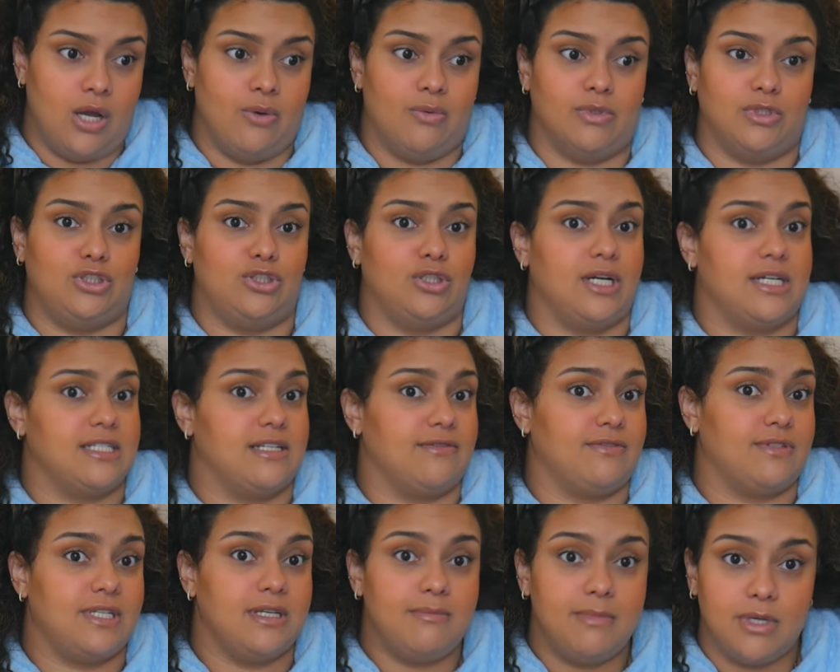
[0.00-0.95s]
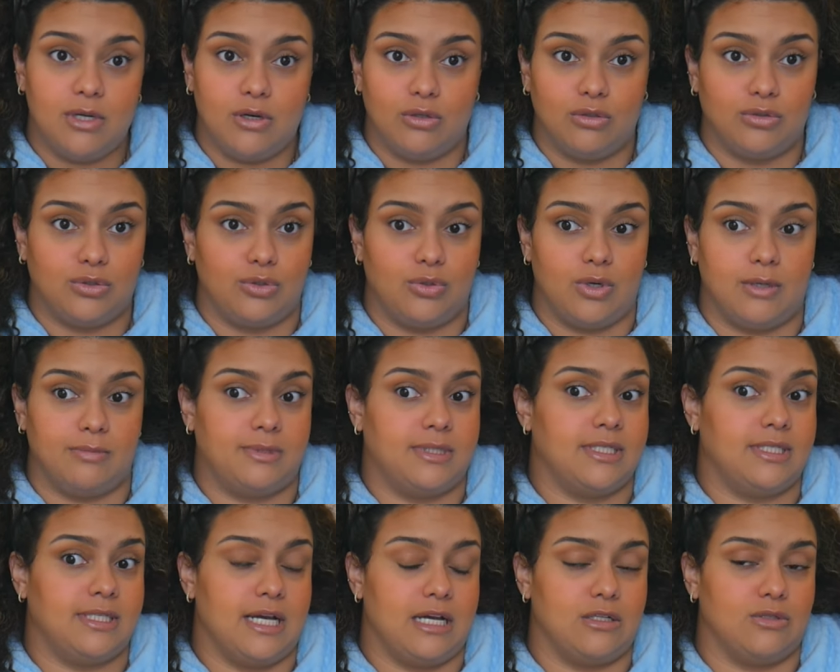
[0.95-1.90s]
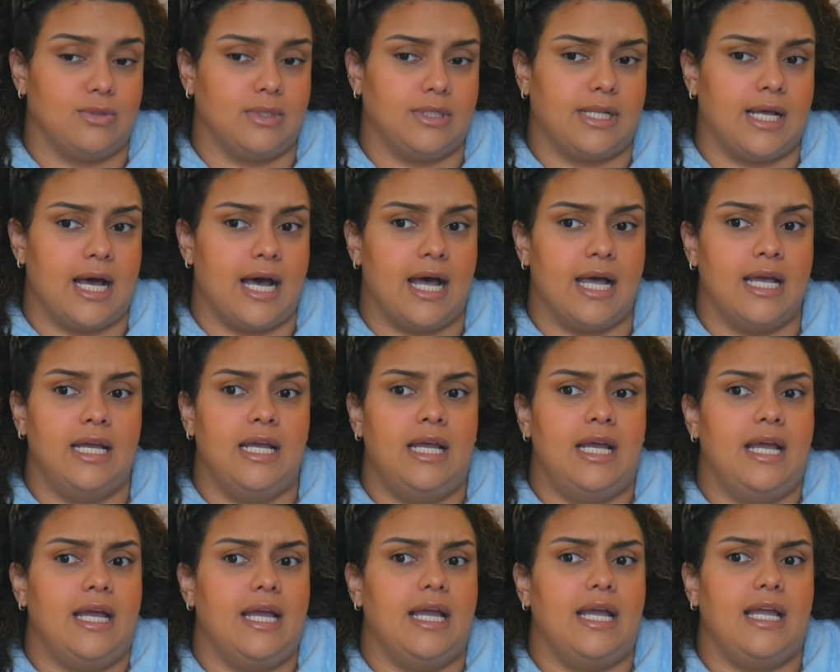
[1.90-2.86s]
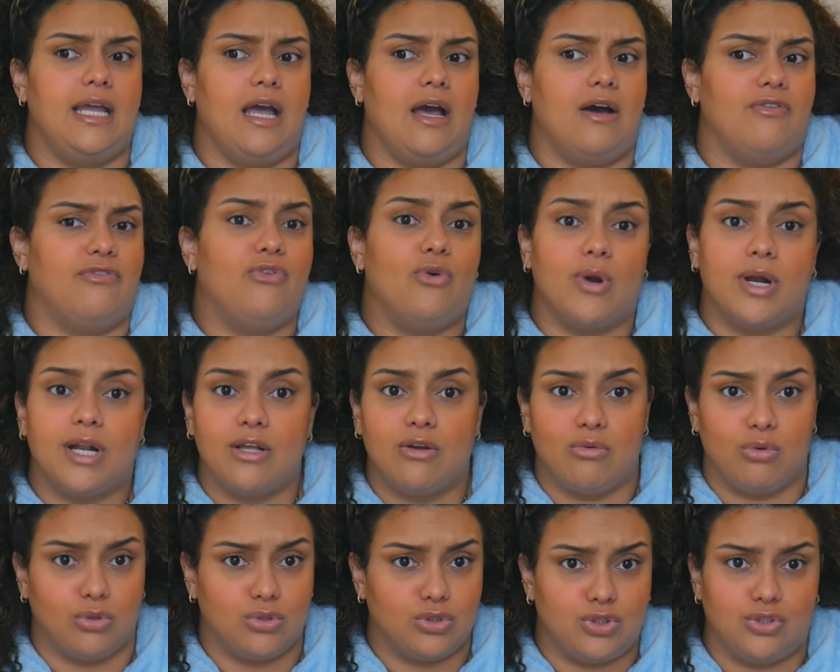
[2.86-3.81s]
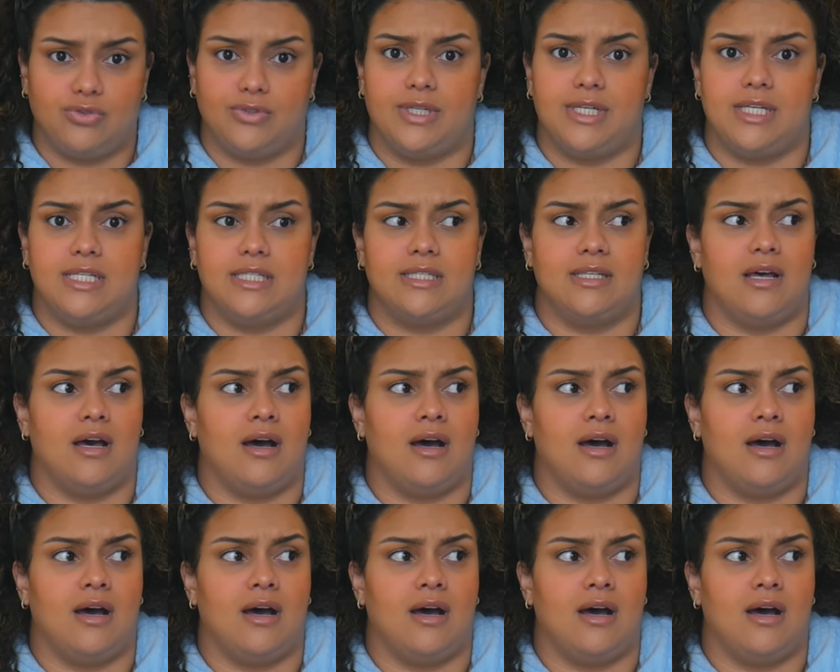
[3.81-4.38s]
which you guys have seen me go through ups and downs with that, affording groceries,